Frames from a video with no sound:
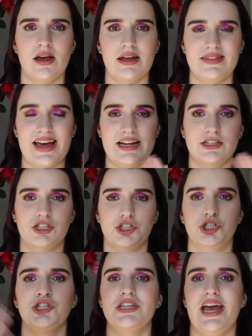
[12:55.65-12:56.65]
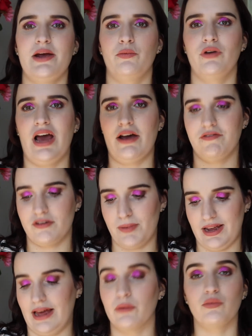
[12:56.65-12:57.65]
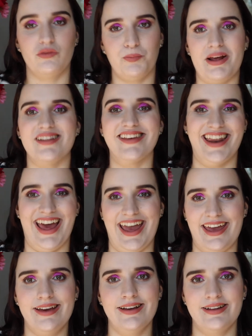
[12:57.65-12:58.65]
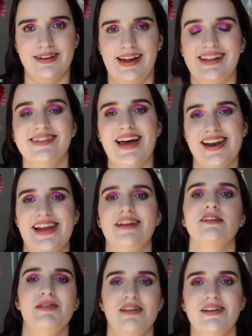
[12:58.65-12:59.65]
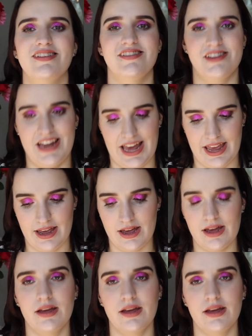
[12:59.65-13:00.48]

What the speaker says: That due date would be today. Like, that needed to be done today.